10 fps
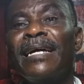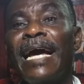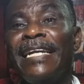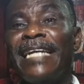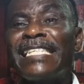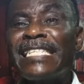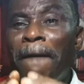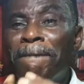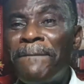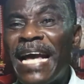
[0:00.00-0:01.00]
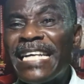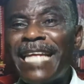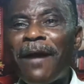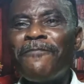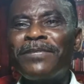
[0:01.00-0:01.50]
And that's the best
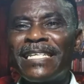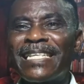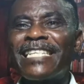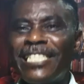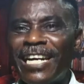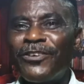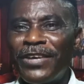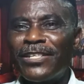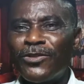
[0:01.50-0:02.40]
time she thinks she can trade.